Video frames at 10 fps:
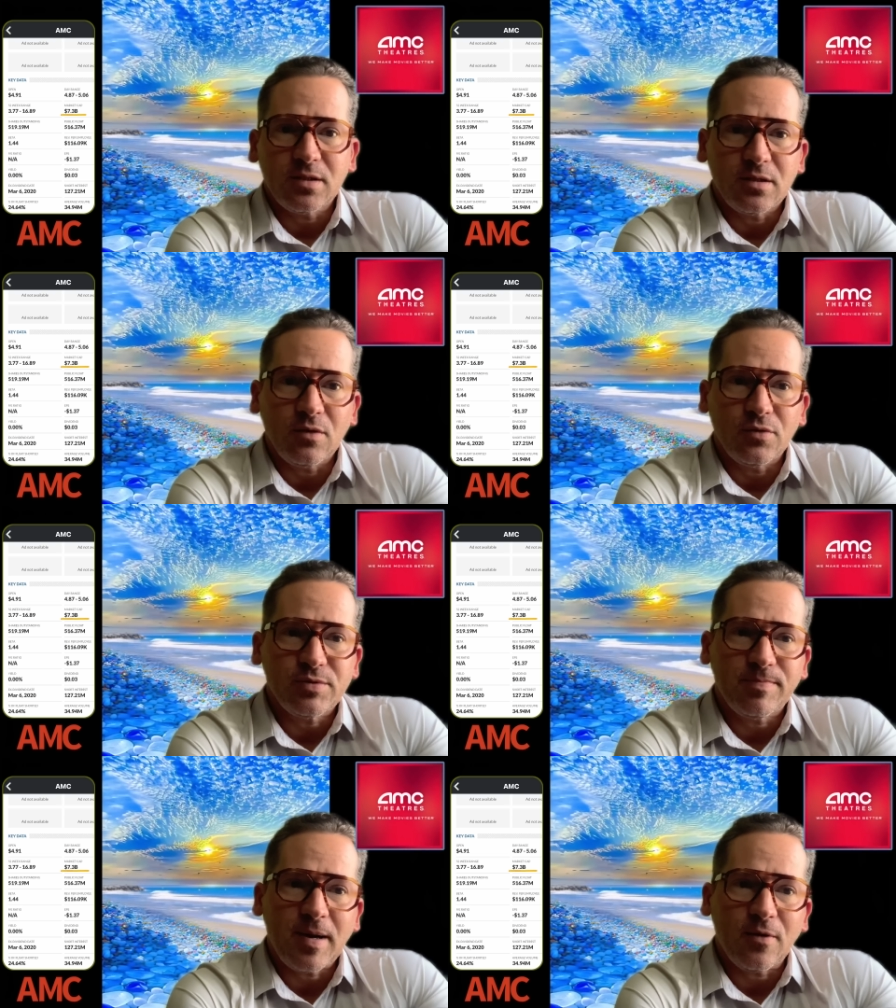and those
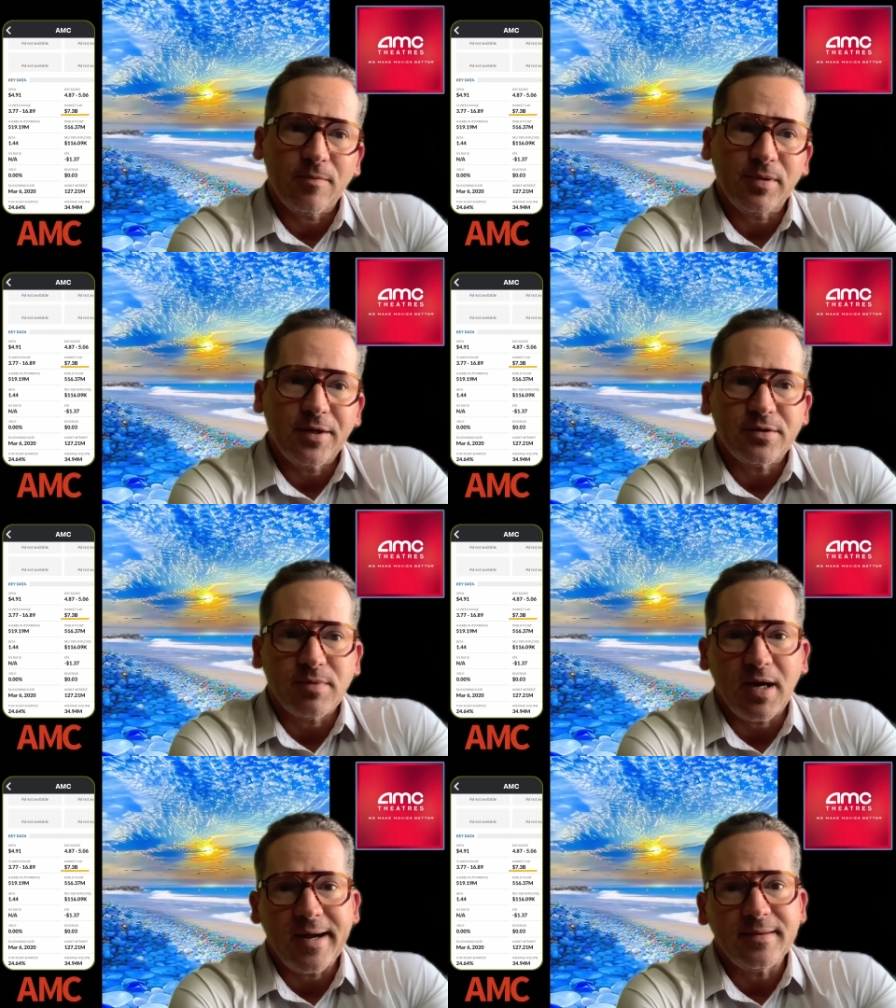power players
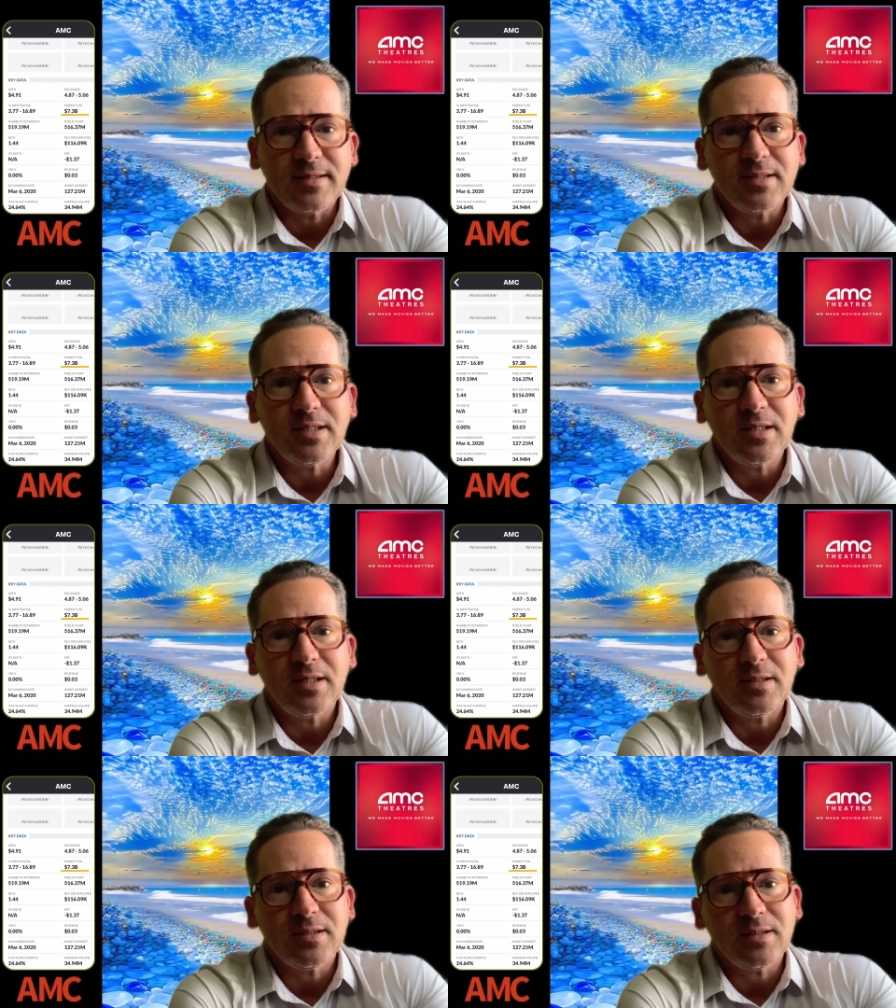behind the
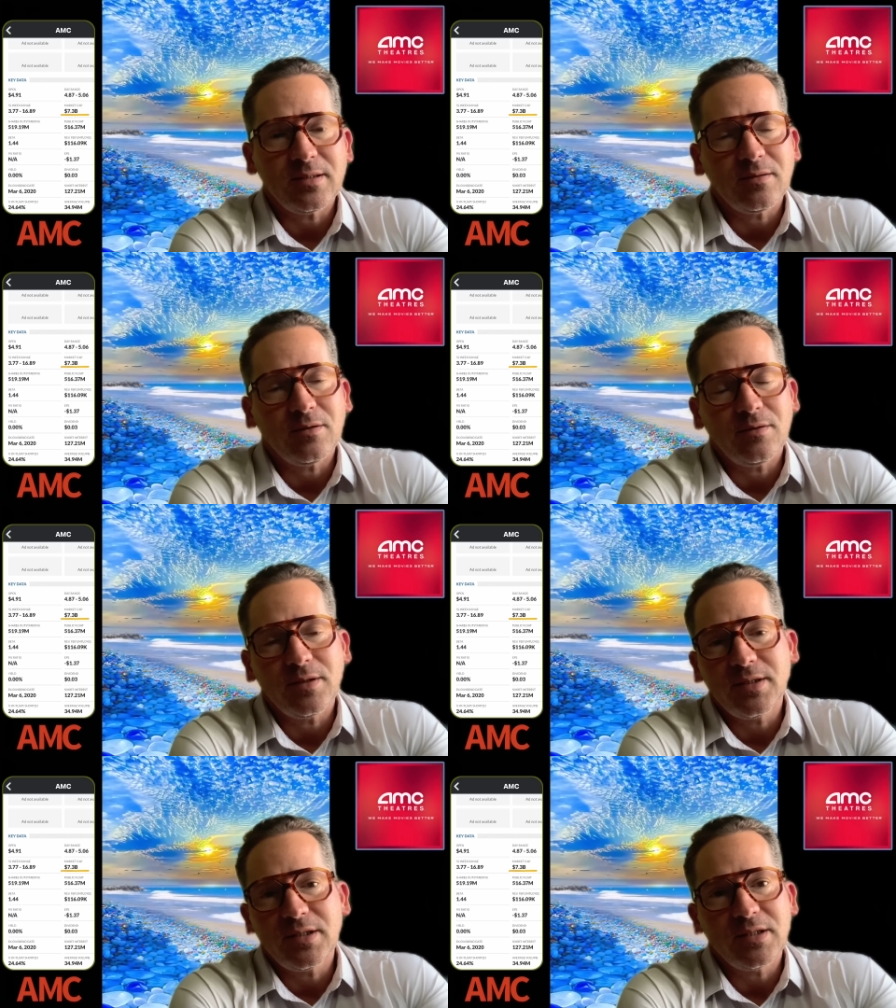scenes. And, you know,
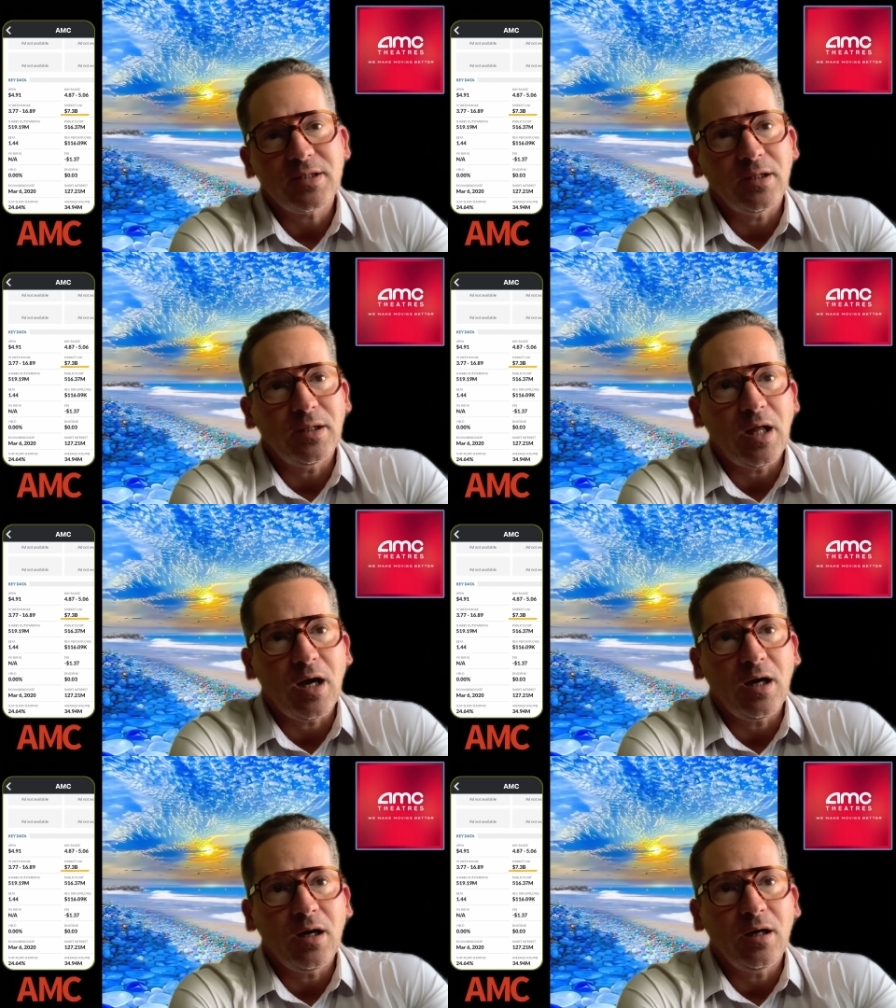it's just a
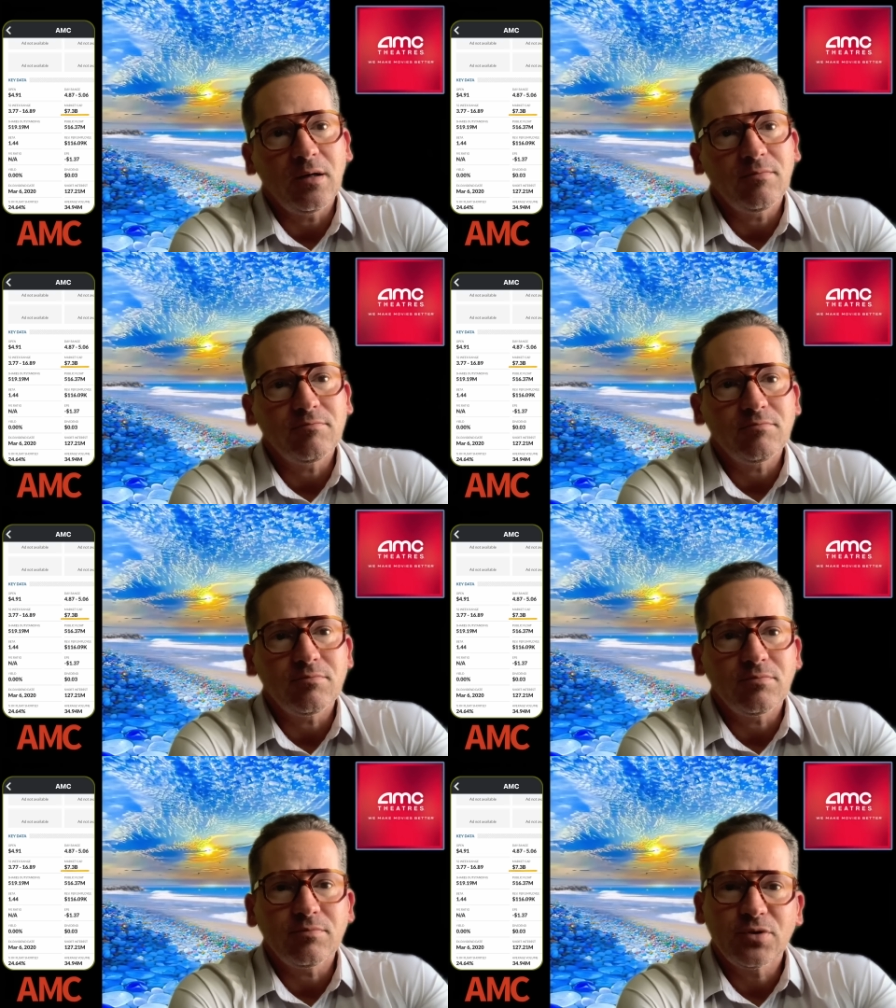long,
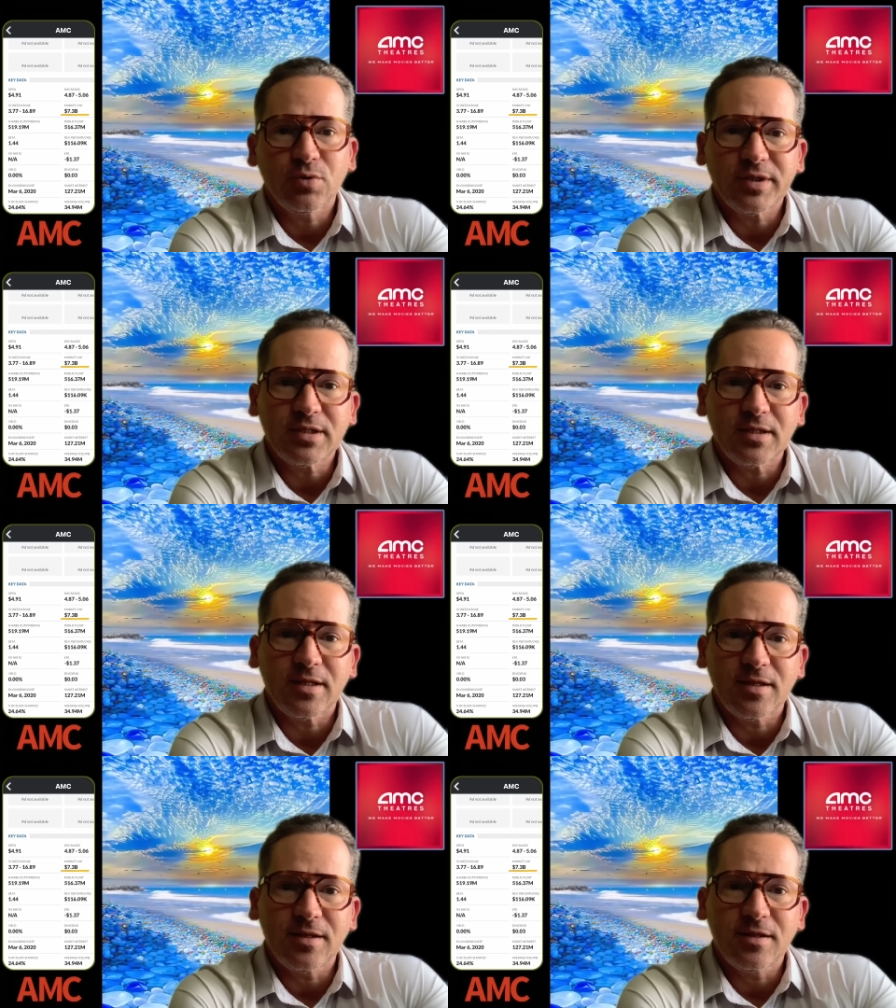
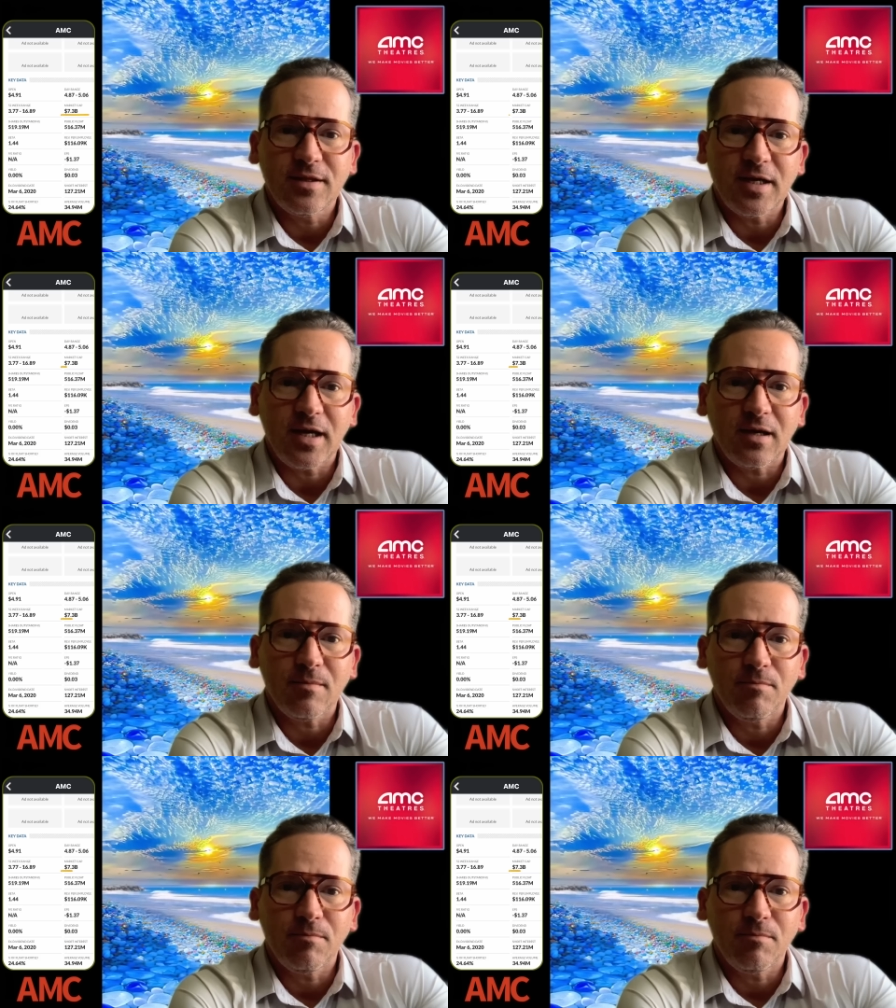twisted thing.